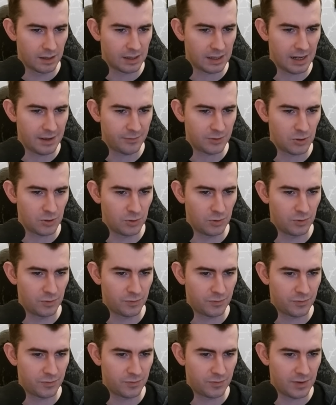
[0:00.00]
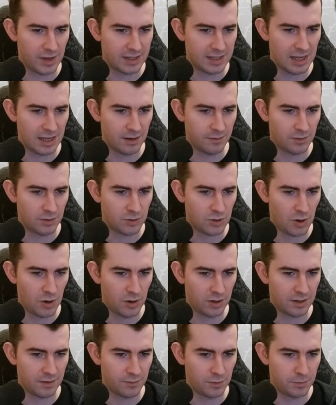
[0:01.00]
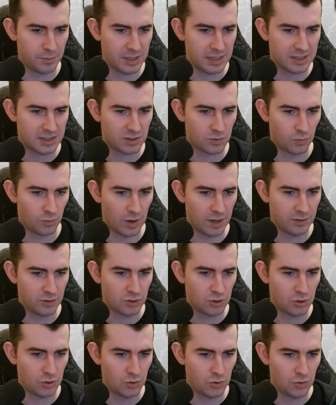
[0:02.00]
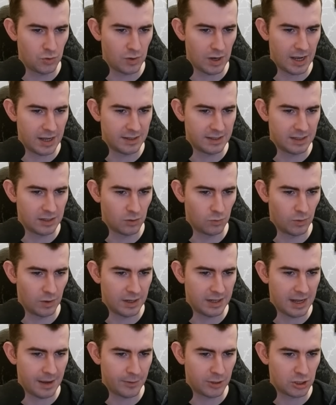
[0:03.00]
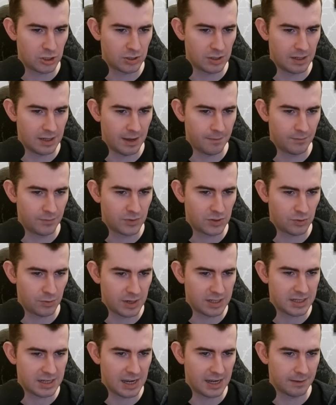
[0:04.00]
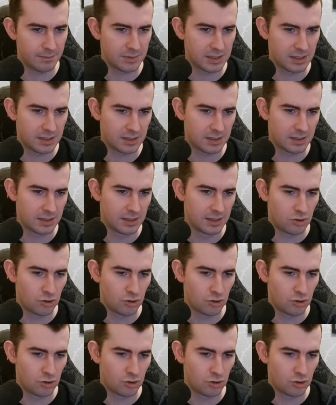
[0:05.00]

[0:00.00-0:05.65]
Cleft Hoof. At the end of the turn, give your beasts 1/2 and deal 1 damage to them 3 times.